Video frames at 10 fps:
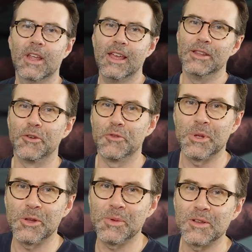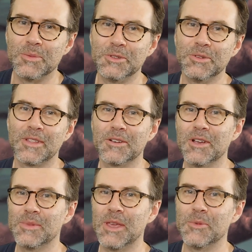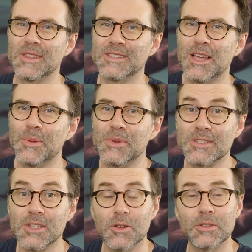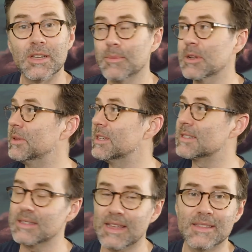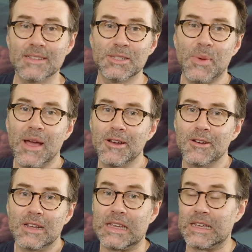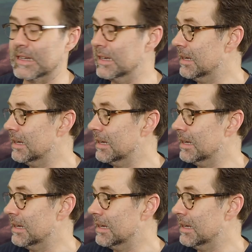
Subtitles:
Hello everybody, welcome to another Come Game With Us episode. Today I'm going to play Slay the Spire again.